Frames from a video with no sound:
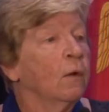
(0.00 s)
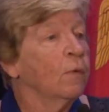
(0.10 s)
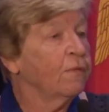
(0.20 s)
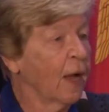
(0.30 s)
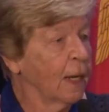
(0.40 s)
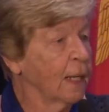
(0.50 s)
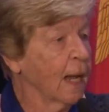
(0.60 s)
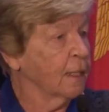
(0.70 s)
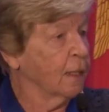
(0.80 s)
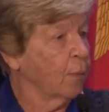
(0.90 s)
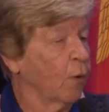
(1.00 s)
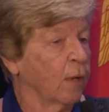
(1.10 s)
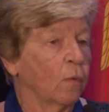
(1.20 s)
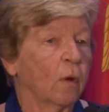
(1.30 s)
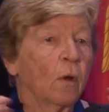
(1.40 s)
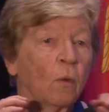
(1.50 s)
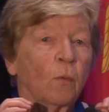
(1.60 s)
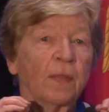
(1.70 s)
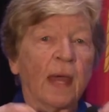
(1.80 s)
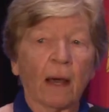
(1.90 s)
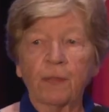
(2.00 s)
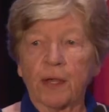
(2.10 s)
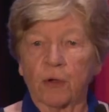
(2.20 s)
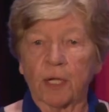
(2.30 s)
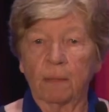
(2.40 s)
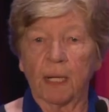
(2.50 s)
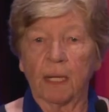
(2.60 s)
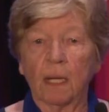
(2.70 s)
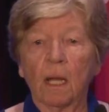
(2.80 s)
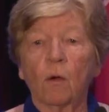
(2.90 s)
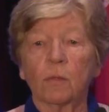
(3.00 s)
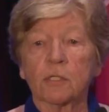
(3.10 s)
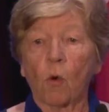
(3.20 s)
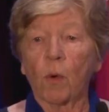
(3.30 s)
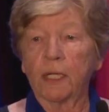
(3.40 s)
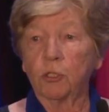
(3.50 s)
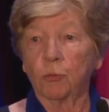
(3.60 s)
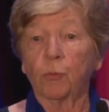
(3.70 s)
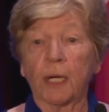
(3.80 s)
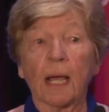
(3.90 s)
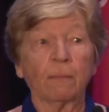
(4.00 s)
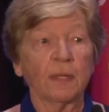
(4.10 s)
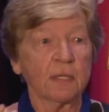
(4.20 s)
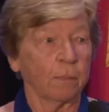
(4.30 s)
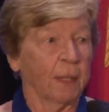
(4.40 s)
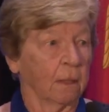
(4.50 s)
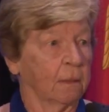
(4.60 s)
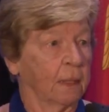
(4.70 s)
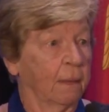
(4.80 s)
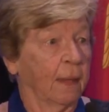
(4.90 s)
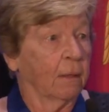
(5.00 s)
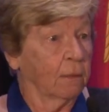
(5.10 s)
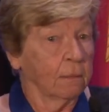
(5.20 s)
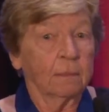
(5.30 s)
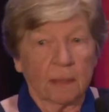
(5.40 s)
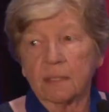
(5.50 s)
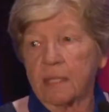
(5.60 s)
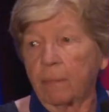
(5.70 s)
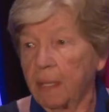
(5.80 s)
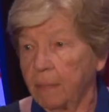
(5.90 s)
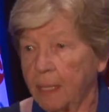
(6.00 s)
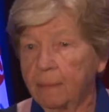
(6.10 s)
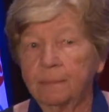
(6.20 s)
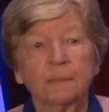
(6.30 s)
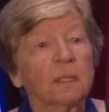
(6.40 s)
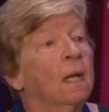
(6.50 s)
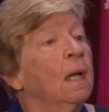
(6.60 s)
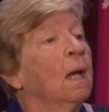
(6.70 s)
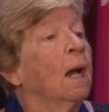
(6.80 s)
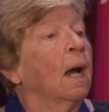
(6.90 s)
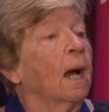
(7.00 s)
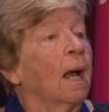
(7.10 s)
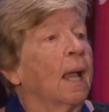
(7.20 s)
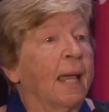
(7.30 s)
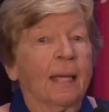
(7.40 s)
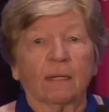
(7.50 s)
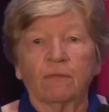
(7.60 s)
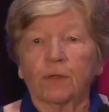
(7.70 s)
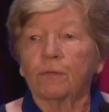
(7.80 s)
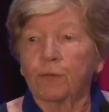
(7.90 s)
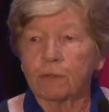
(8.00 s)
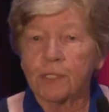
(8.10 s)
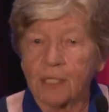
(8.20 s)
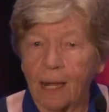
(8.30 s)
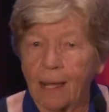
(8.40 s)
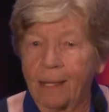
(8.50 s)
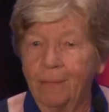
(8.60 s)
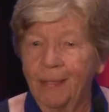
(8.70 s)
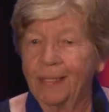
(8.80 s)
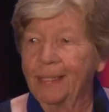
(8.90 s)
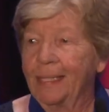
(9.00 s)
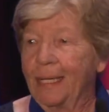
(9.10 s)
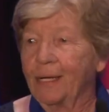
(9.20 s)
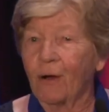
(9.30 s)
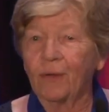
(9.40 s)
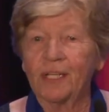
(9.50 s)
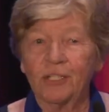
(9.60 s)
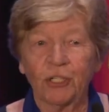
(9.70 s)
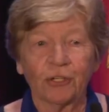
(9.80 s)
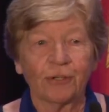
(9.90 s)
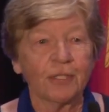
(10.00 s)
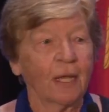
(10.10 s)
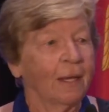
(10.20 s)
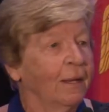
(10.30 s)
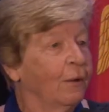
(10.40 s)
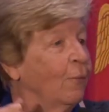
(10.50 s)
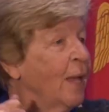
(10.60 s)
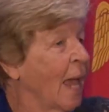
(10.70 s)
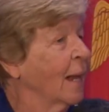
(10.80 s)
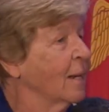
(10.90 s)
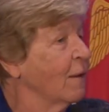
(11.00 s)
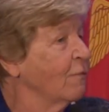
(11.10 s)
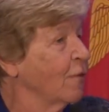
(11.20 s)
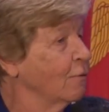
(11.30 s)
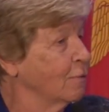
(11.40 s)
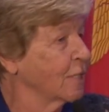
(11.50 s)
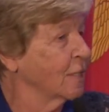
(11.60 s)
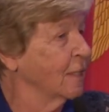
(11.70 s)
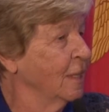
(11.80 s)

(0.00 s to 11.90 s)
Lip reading: We finally got to the point where the Healthcare Committee was going to bring up this bill in the subcommittee. And for the first time in all these years, we had enough votes.